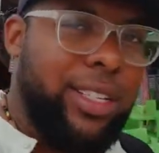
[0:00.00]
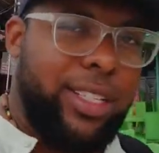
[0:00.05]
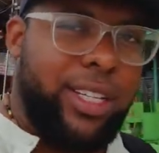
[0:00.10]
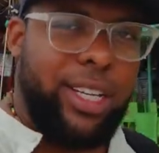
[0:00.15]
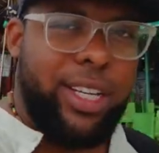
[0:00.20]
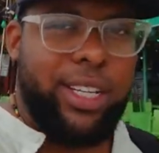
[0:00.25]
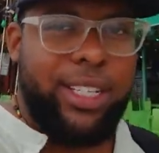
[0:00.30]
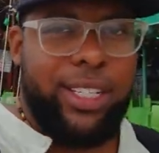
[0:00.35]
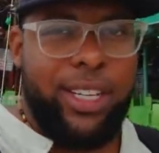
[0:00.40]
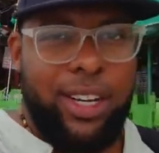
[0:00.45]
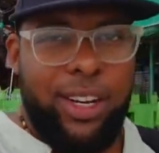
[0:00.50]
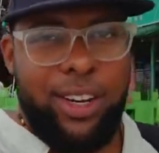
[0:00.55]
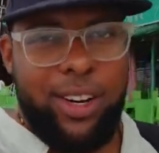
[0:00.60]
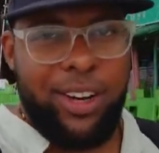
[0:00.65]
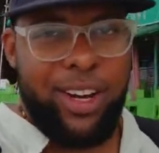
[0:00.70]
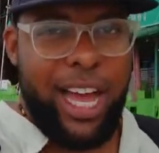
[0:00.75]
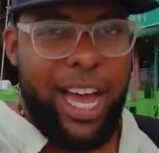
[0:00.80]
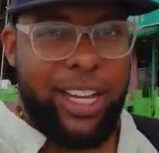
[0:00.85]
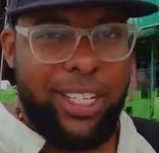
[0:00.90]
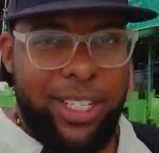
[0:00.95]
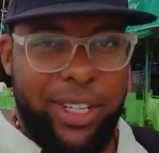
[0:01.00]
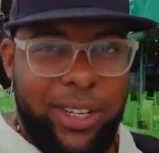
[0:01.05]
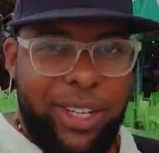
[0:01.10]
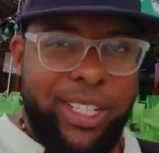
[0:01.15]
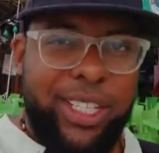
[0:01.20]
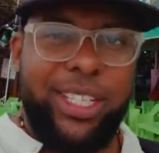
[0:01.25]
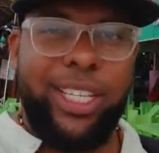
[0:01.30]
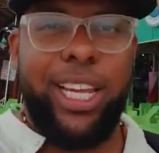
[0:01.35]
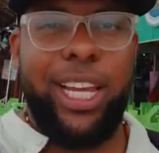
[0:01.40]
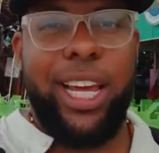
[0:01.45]
See, so as you
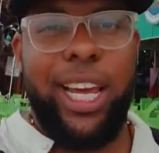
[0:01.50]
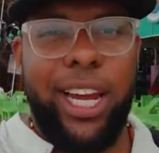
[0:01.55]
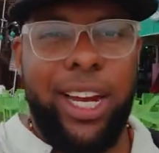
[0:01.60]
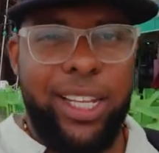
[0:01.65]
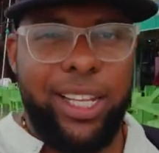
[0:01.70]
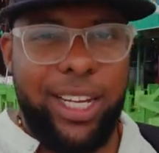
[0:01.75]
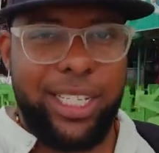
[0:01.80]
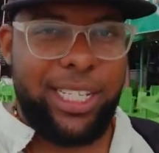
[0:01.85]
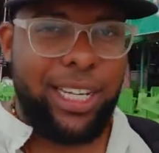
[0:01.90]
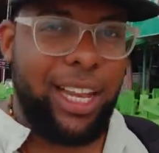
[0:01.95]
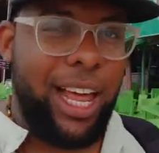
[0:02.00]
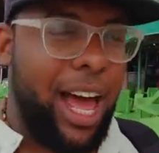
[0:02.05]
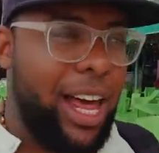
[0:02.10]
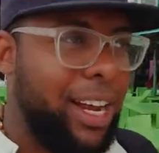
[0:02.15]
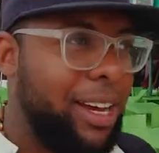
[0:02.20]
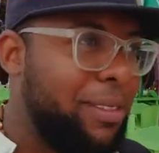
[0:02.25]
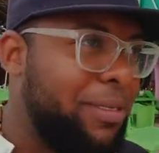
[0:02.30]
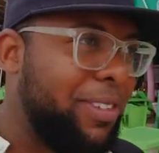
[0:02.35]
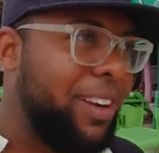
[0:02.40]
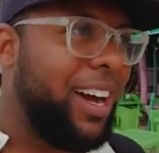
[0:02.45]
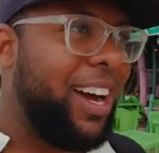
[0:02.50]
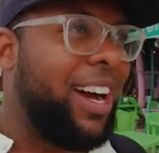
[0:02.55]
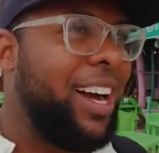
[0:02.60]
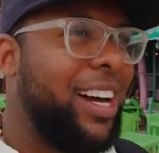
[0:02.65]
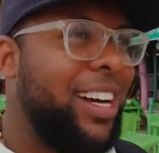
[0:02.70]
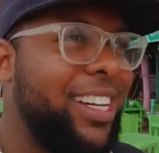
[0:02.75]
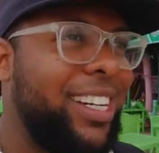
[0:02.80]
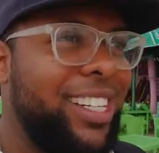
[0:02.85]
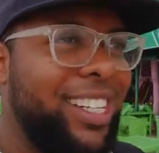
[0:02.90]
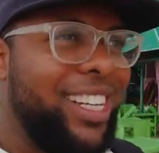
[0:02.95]
can see here, there's a lot of uh,
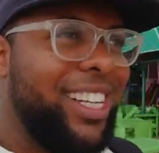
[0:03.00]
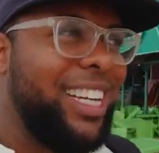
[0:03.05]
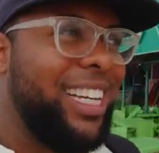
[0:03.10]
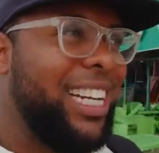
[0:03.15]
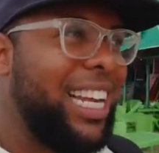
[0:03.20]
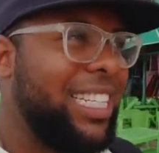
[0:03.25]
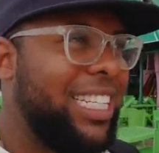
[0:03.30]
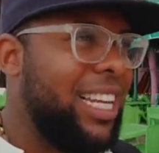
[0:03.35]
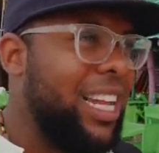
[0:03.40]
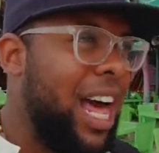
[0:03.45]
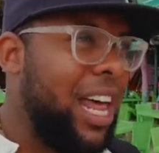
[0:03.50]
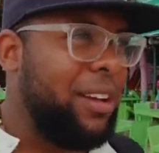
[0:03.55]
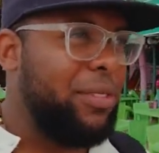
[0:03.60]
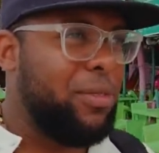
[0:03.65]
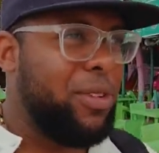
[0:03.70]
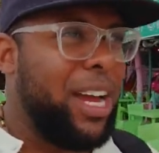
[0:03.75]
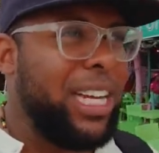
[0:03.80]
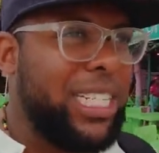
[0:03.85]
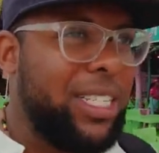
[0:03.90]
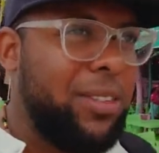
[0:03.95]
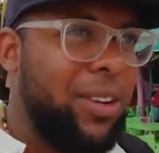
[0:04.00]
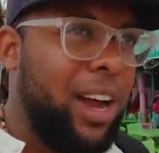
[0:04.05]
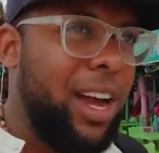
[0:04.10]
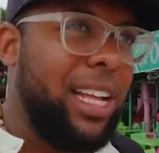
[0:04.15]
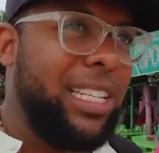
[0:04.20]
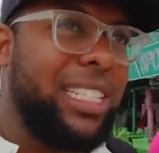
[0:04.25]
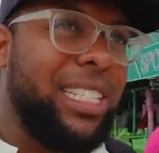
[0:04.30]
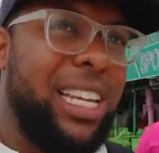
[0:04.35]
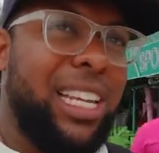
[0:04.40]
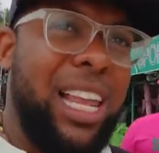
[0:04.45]
there's a lot of
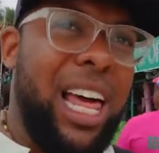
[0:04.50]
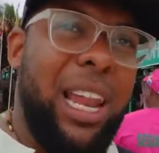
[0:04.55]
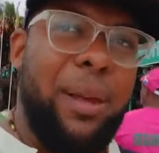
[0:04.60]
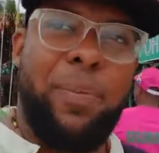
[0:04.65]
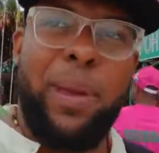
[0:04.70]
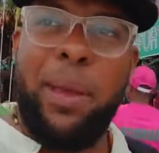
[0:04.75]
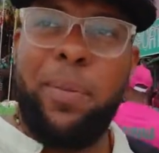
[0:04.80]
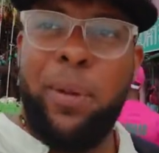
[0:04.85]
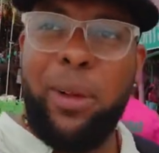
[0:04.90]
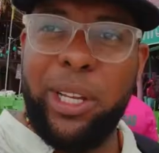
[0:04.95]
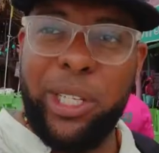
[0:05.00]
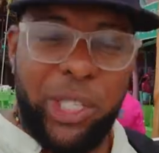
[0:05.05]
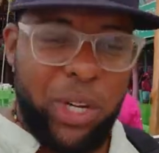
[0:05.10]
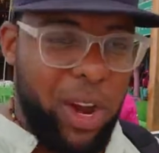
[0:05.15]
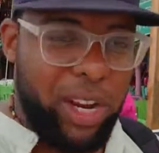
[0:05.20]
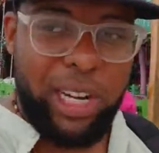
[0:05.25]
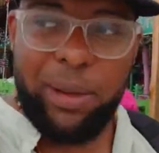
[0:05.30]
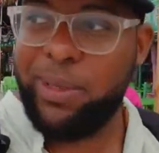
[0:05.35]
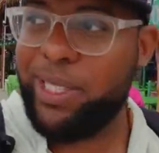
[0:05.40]
restaurants, a lot of people enjoying